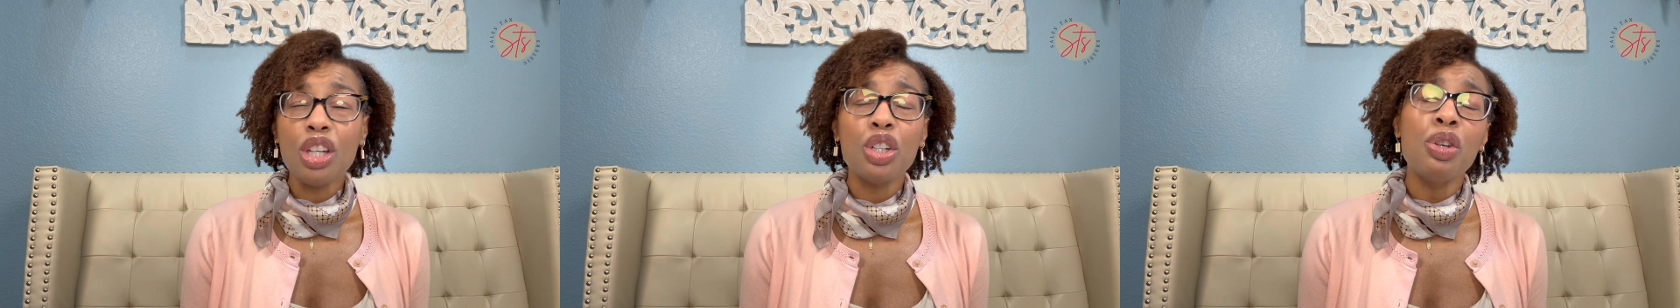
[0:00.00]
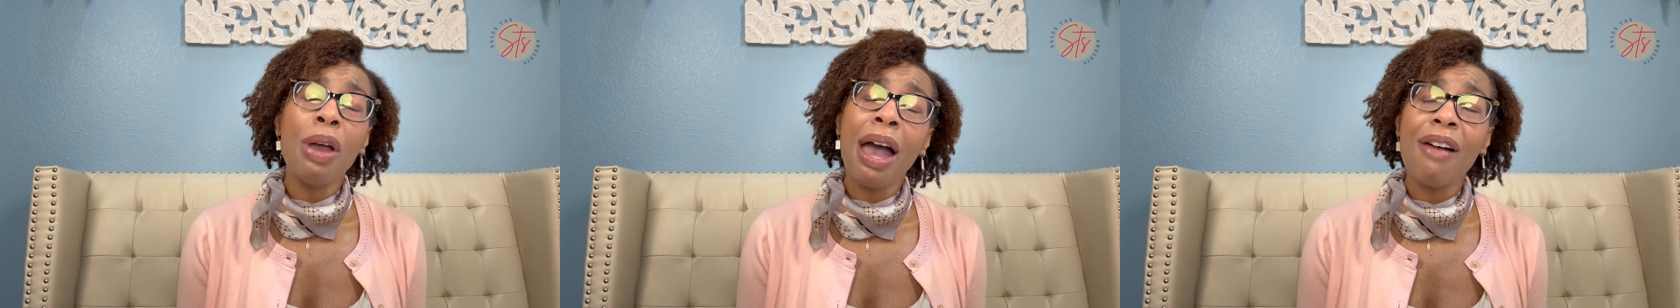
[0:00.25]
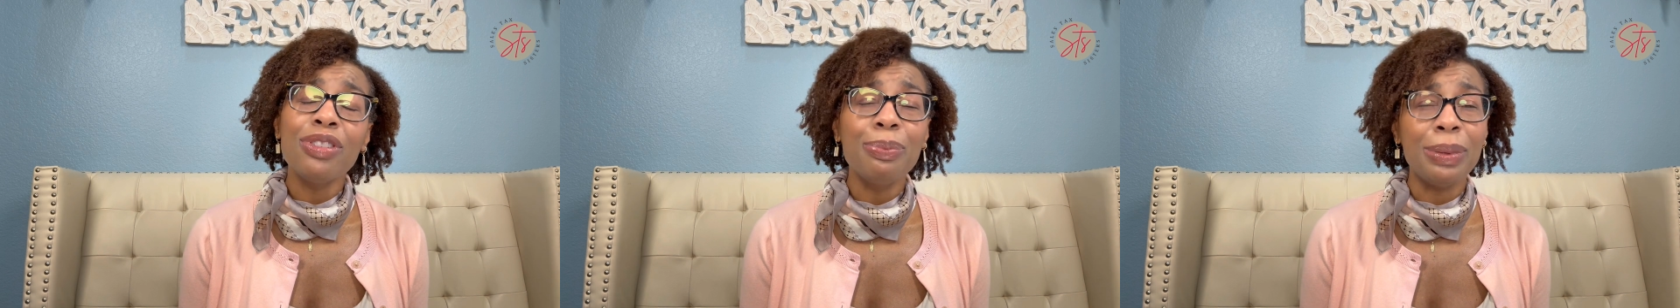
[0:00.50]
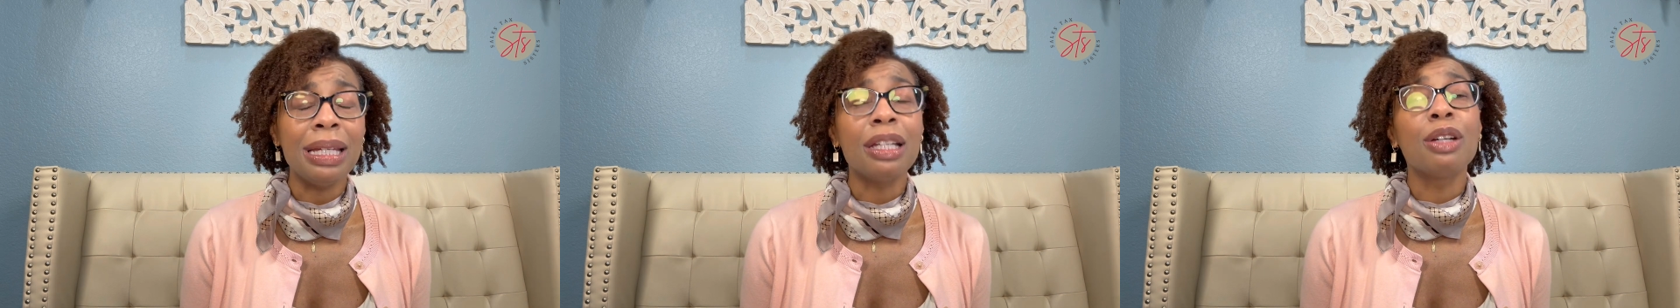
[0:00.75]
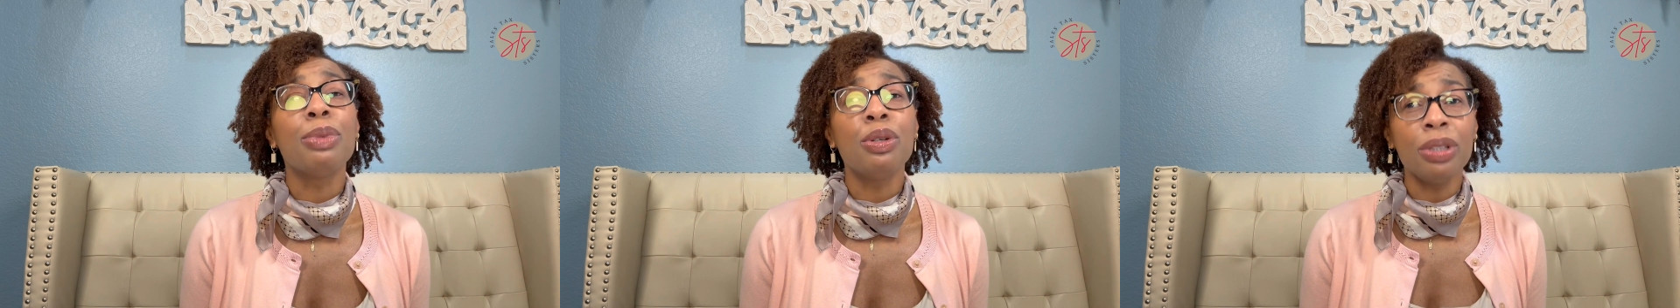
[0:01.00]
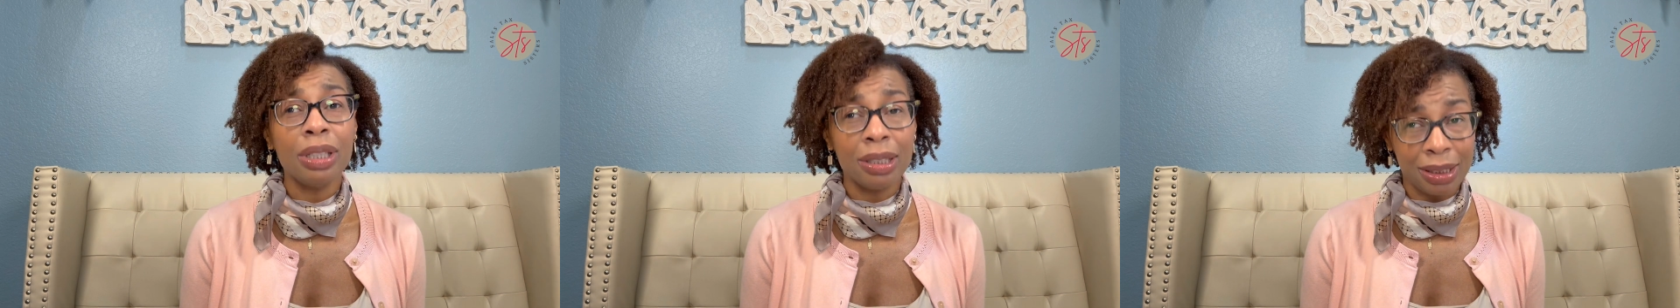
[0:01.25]
you have to be
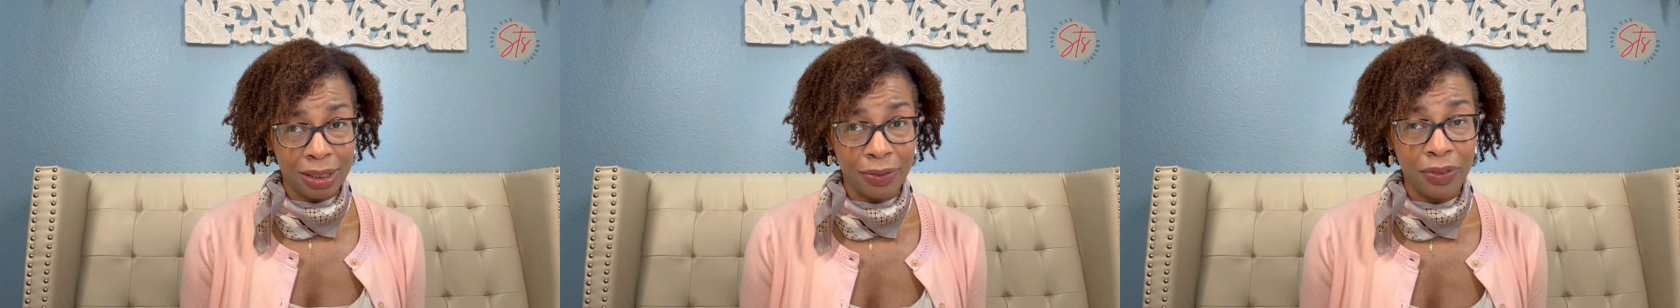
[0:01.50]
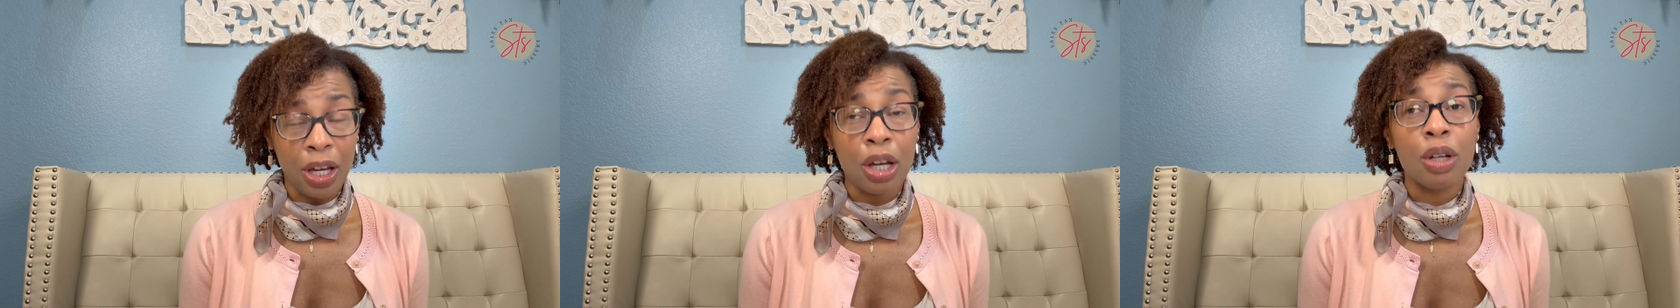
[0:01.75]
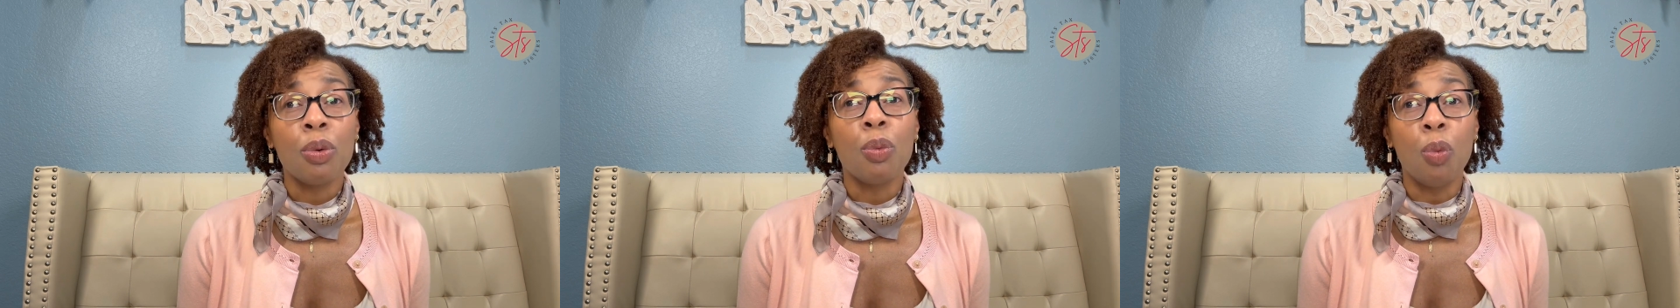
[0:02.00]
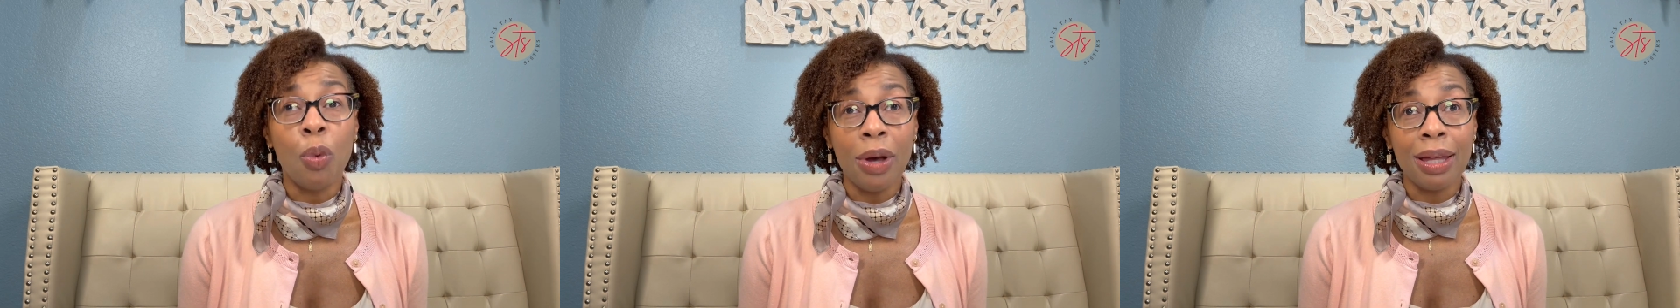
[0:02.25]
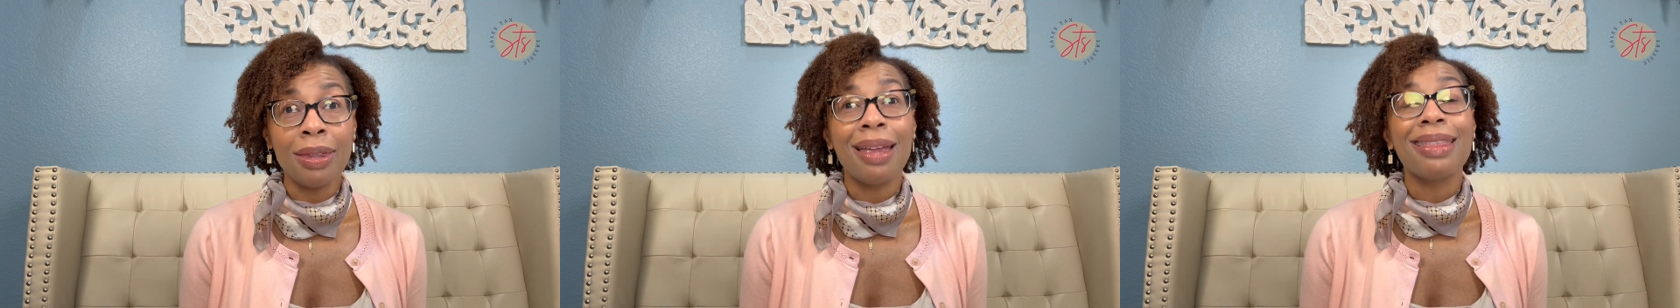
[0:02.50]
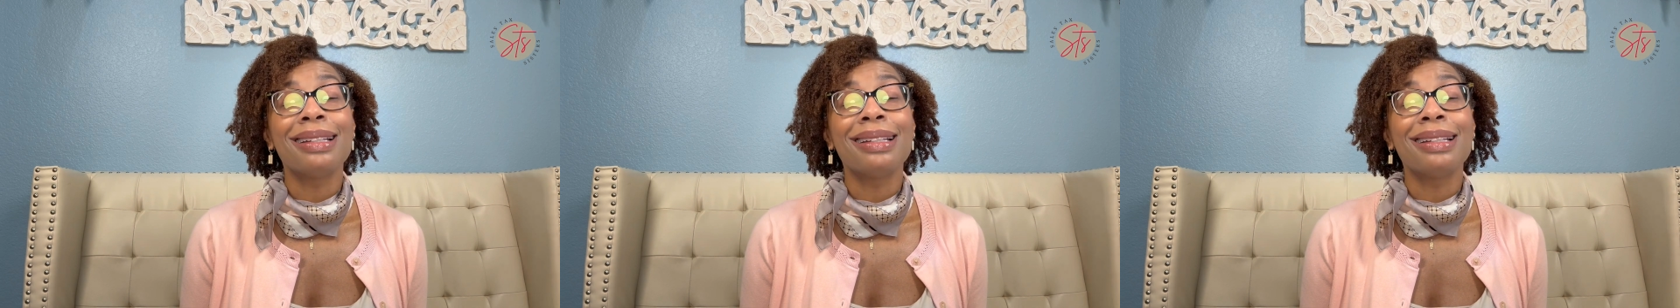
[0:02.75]
communicative with